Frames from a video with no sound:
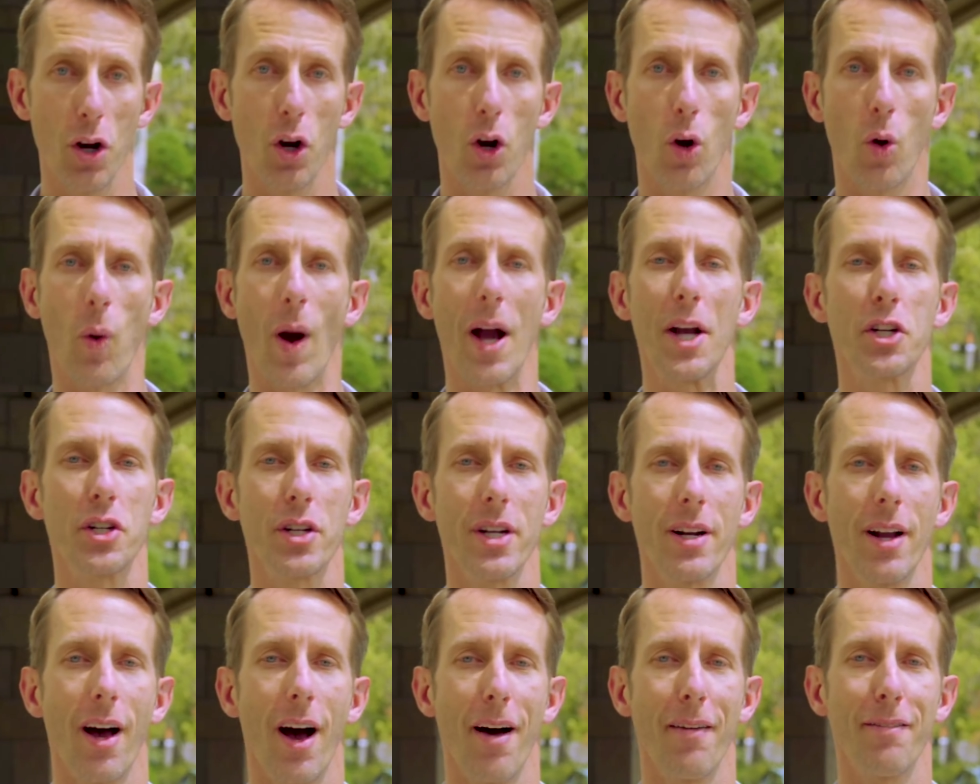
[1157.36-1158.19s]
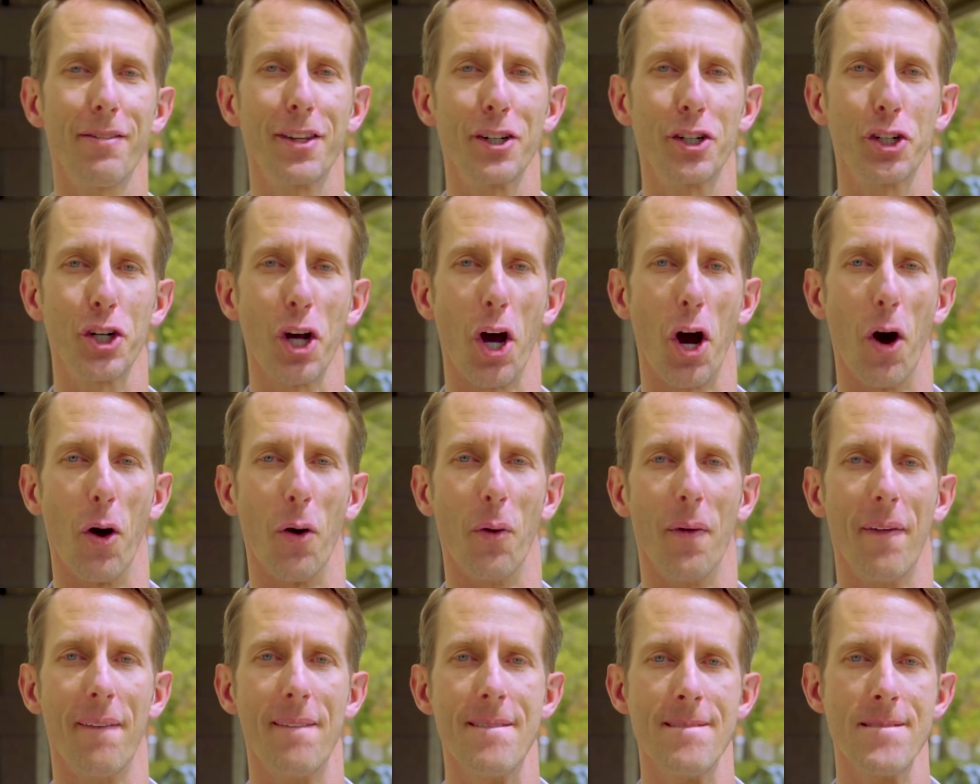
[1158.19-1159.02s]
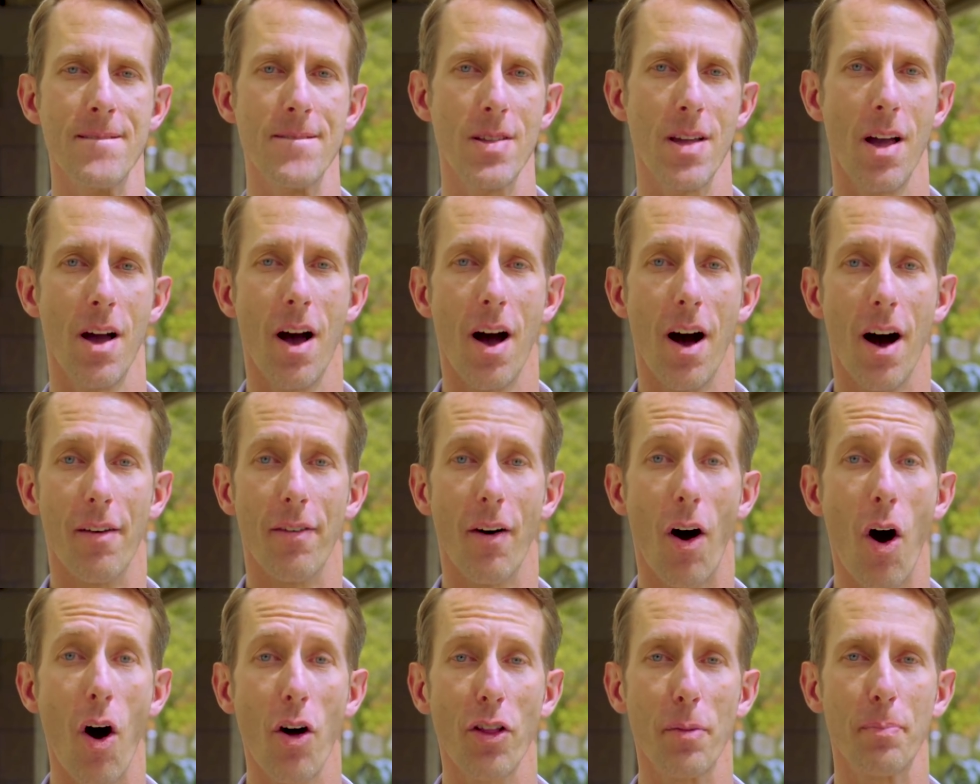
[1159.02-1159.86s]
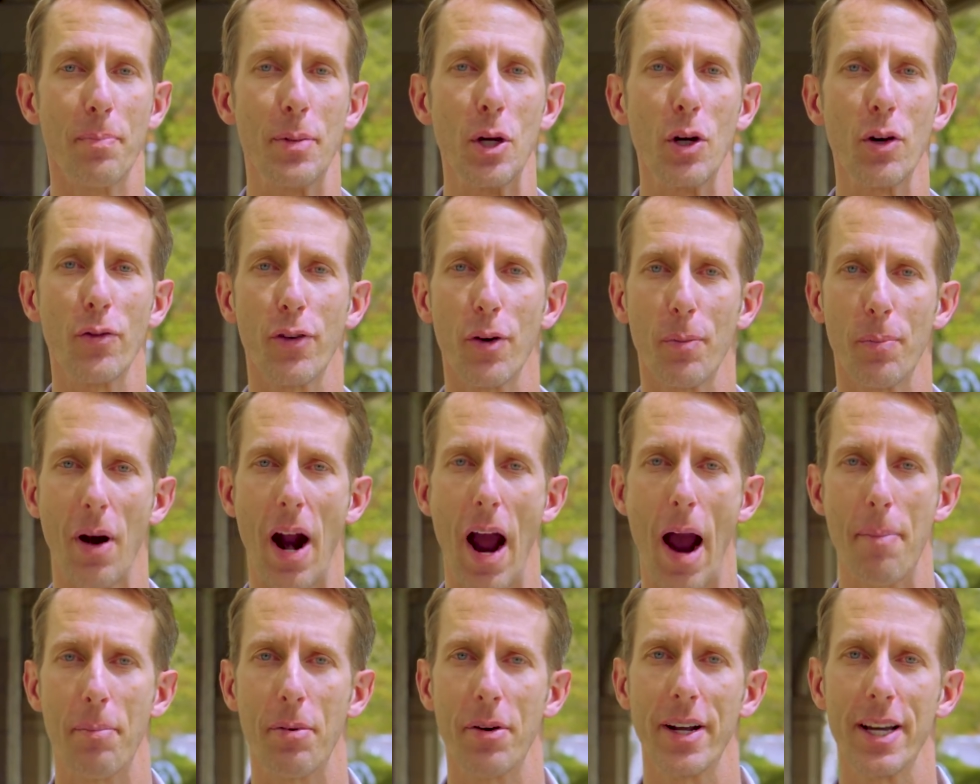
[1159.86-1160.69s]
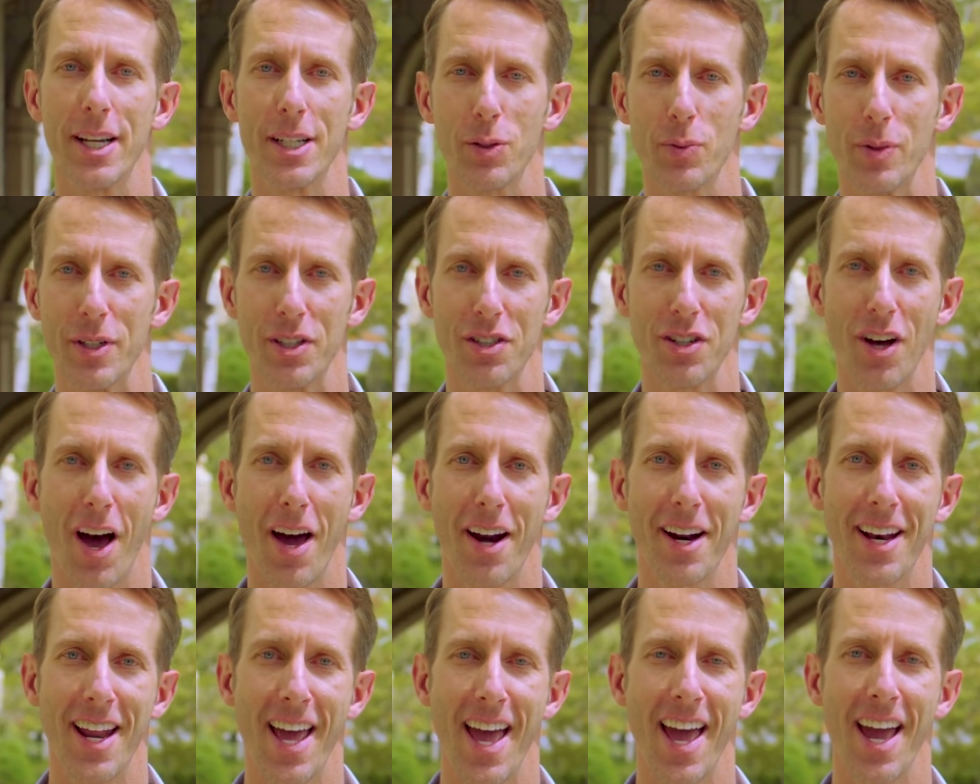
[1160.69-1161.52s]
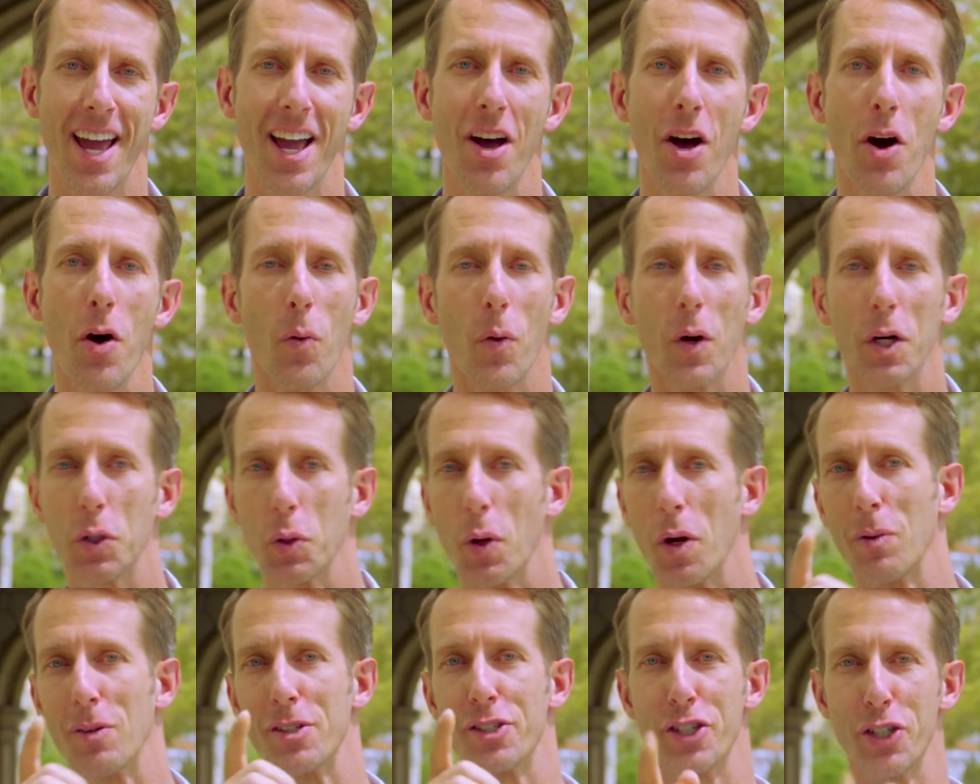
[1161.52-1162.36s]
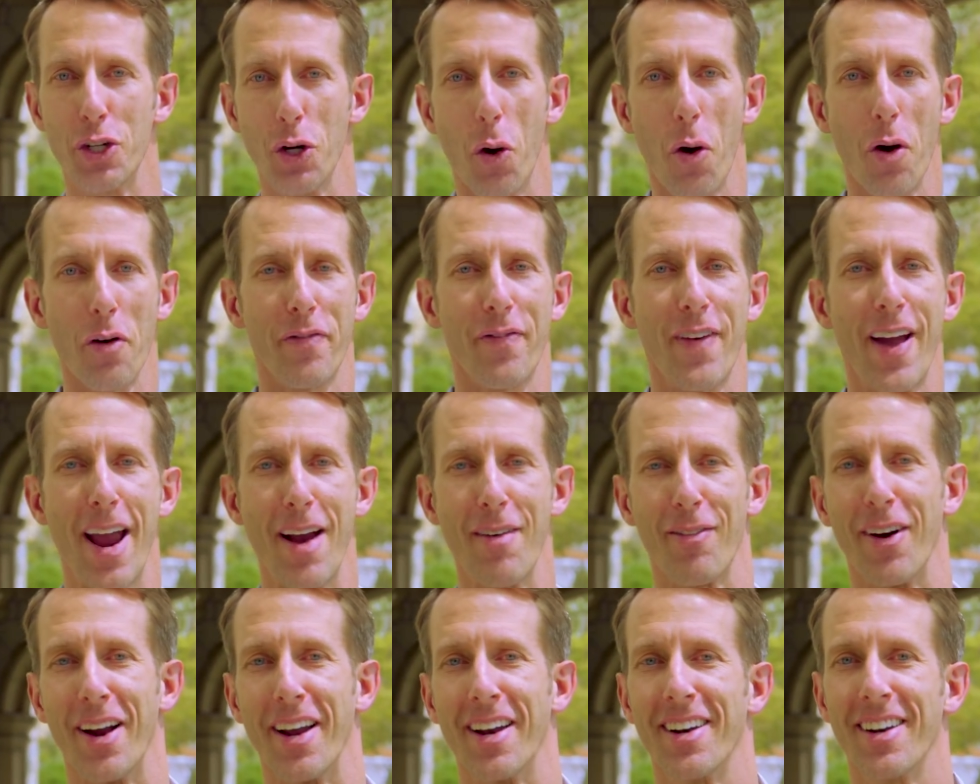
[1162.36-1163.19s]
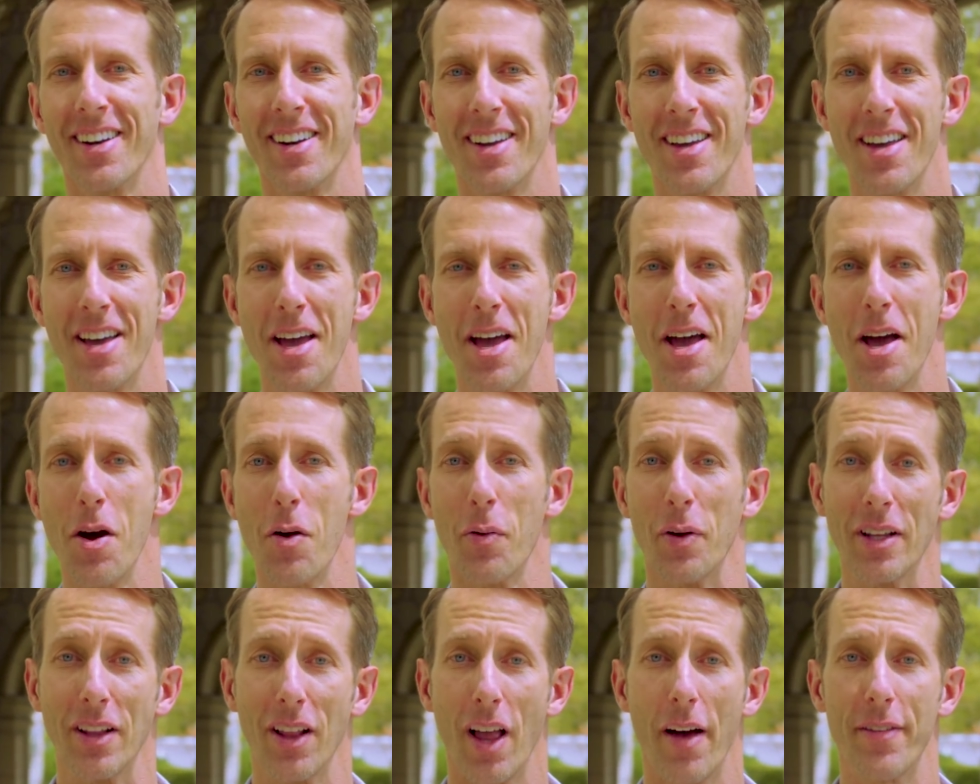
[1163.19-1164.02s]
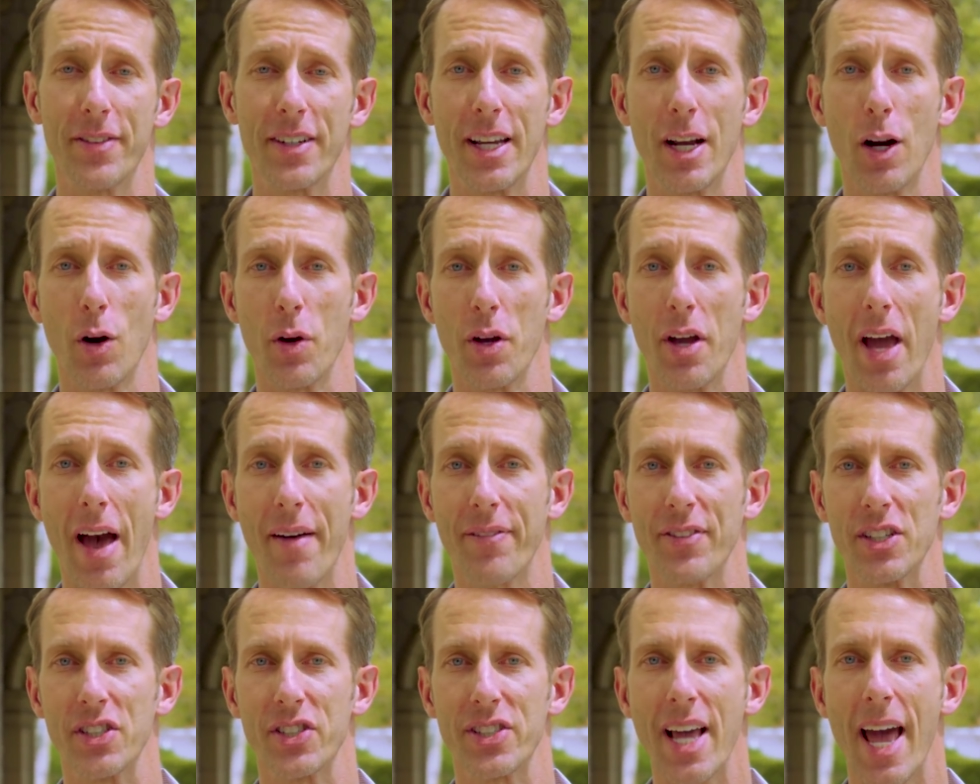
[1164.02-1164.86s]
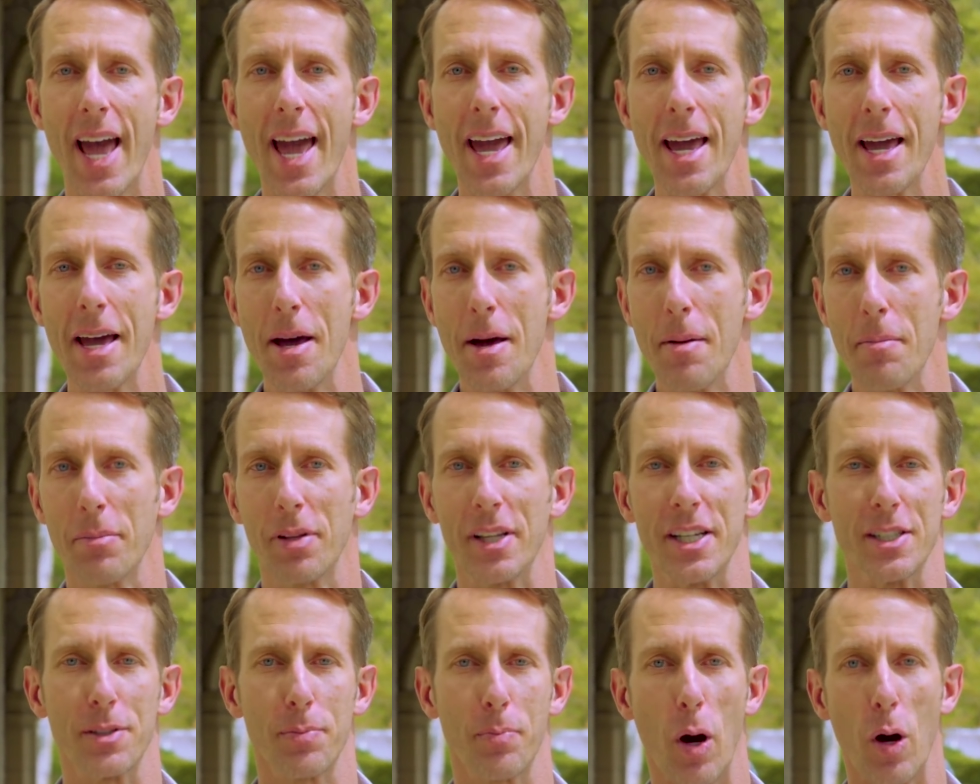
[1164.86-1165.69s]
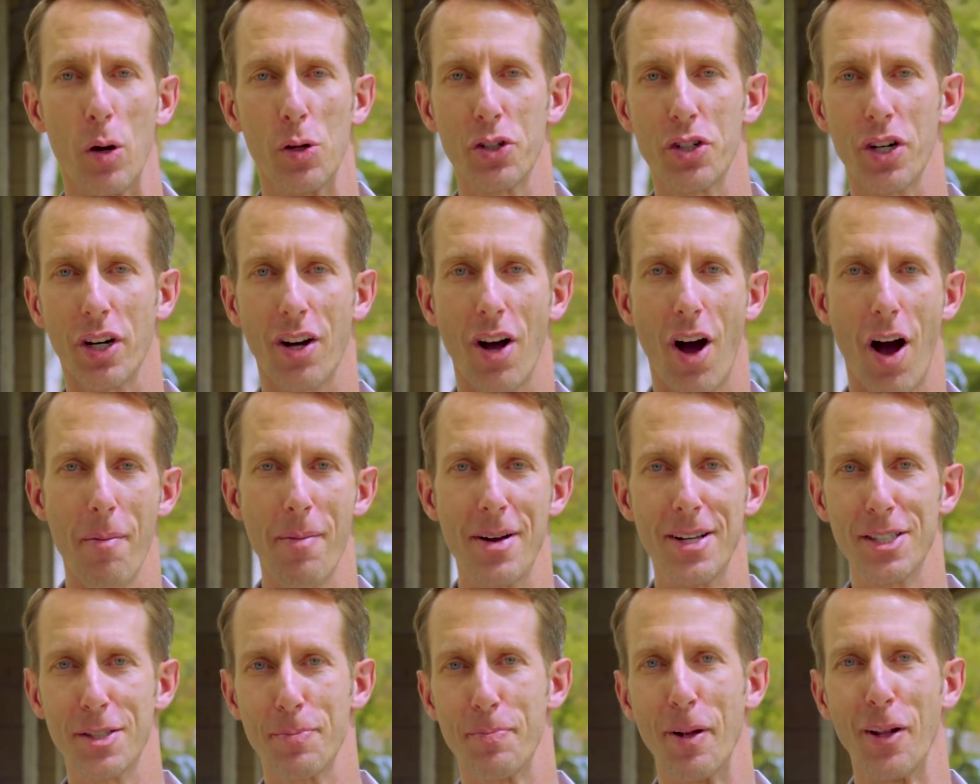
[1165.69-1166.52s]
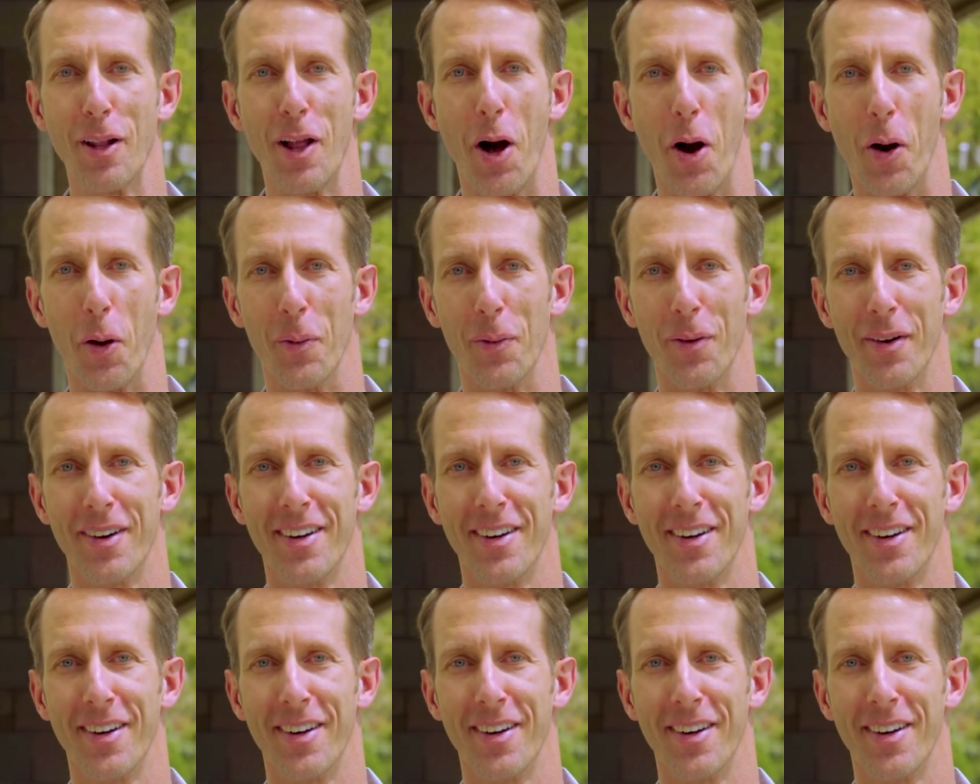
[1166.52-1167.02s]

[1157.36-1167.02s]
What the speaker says: Question of the show. Of all the beautiful properties we saw today, which one was your favorite? We'd love to hear what you have to say. Please post your comments below.